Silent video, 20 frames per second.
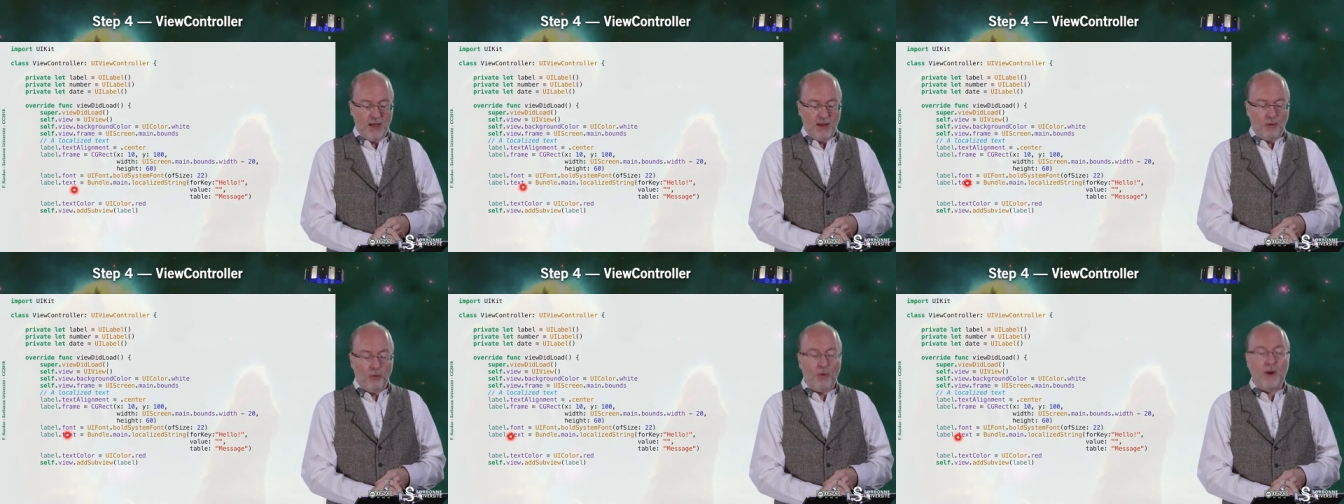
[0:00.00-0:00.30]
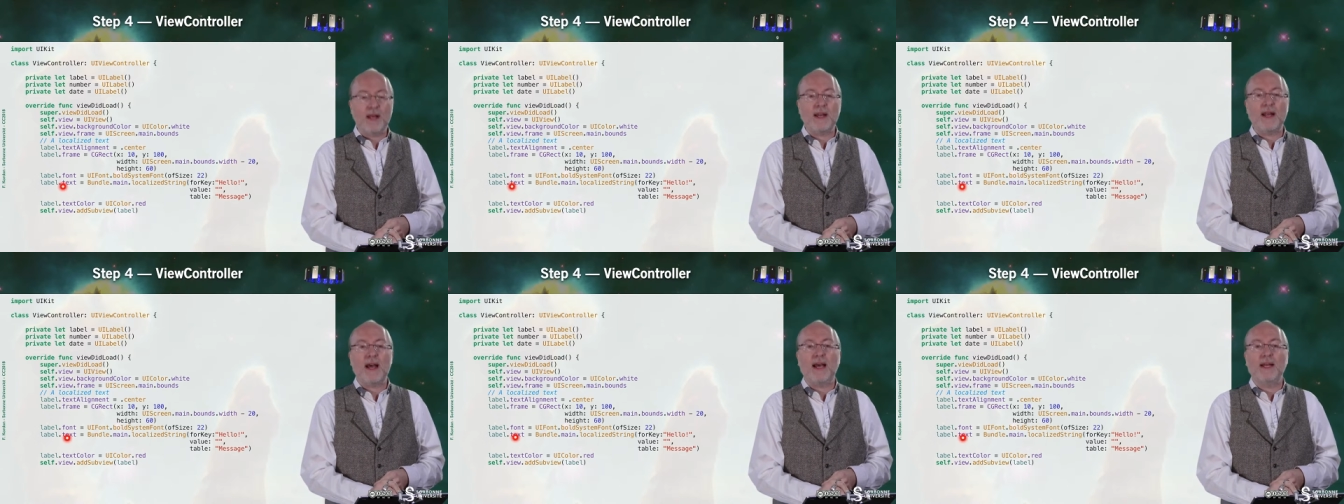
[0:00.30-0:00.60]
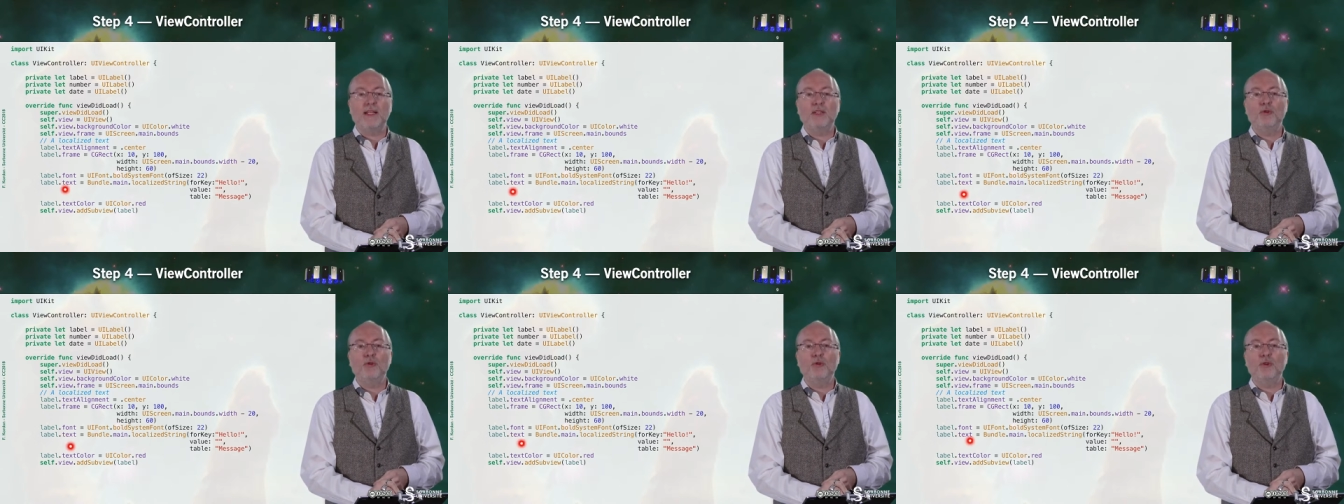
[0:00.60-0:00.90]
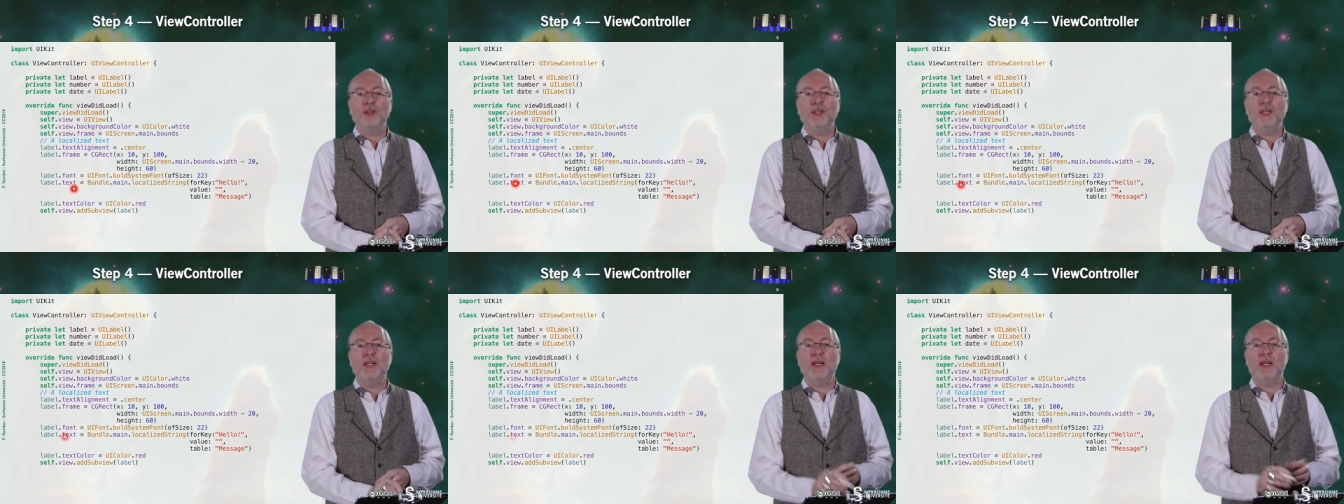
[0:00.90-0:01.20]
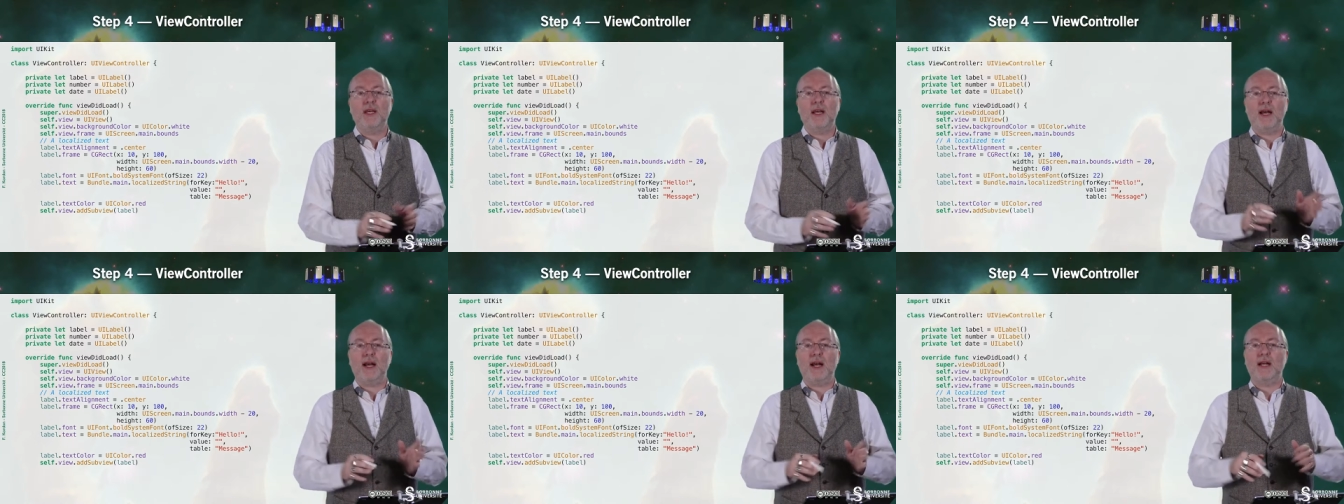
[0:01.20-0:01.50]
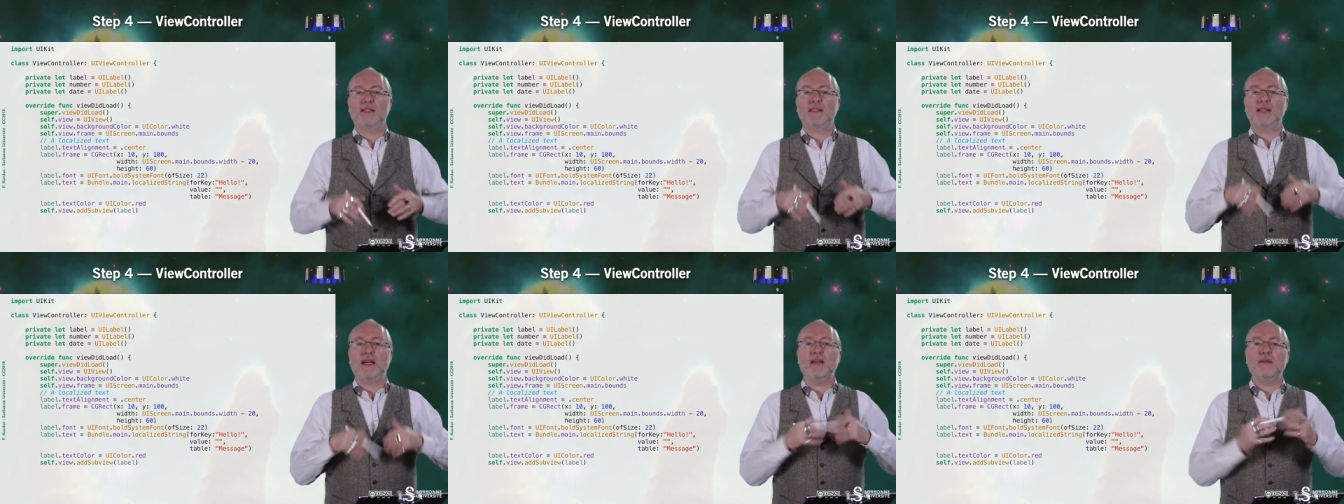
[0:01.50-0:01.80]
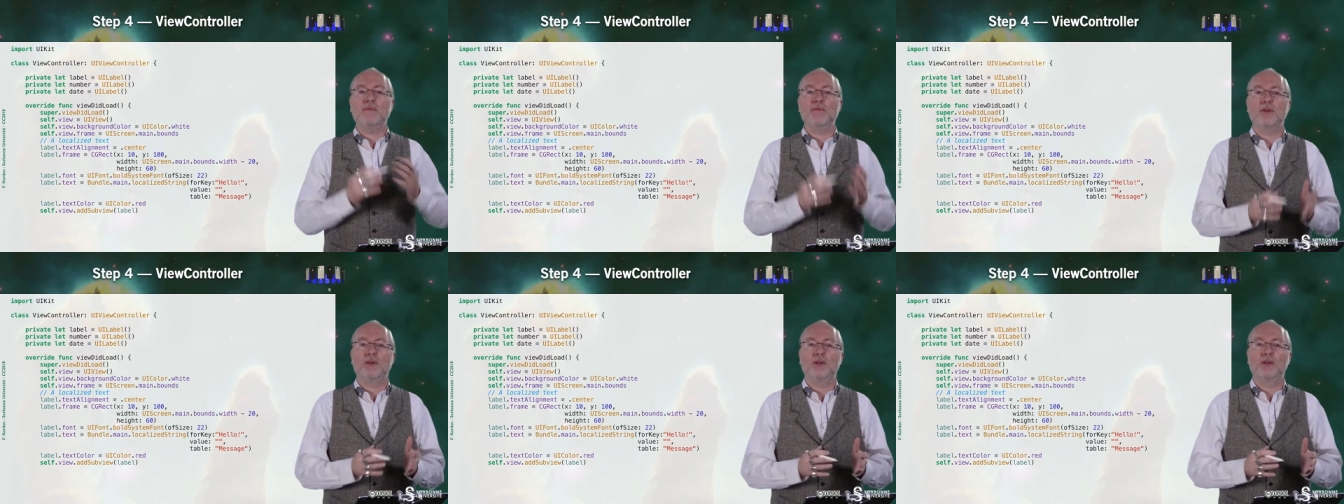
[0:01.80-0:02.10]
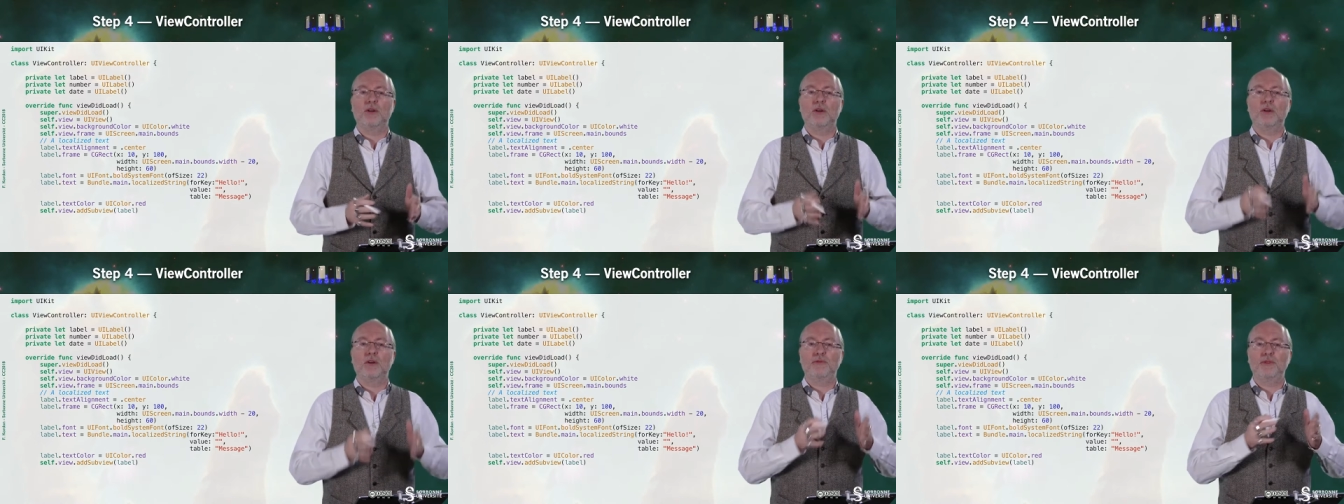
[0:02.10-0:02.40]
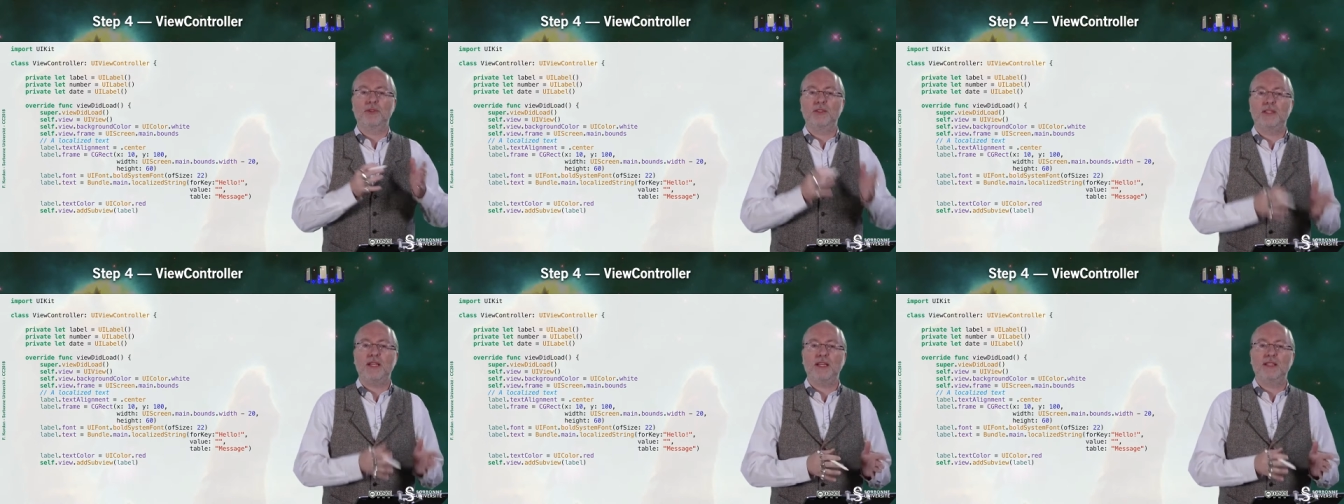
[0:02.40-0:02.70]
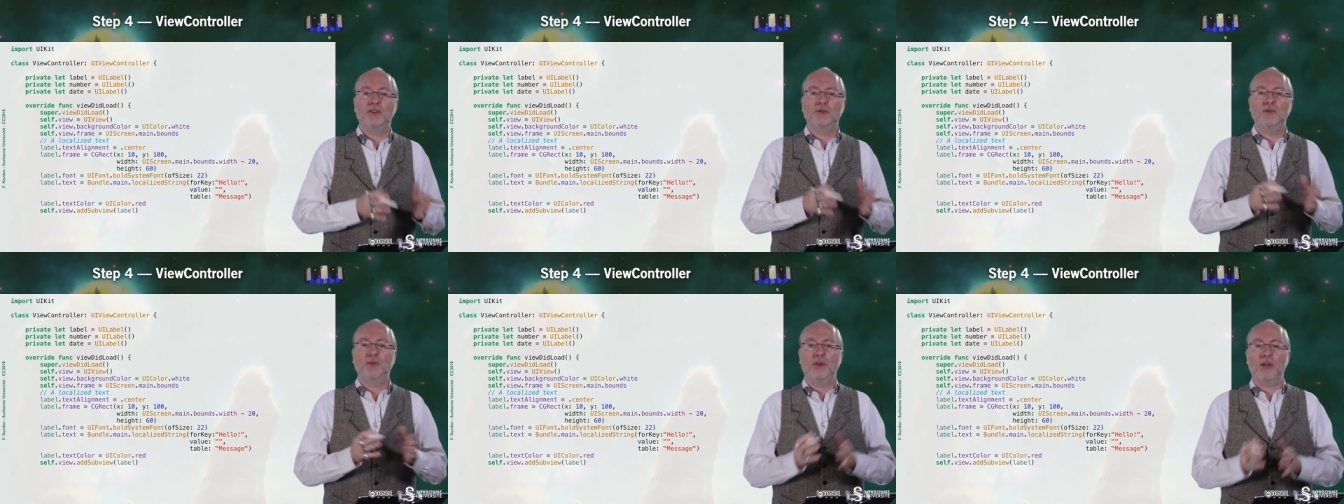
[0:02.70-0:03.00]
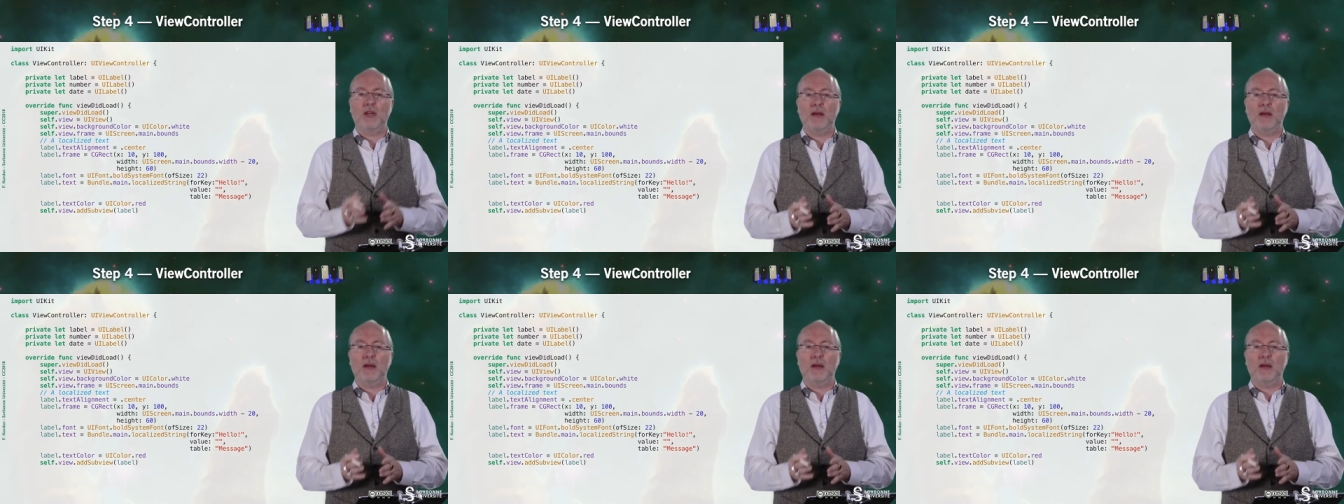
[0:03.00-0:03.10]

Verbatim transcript: when I do the assignment of a text to the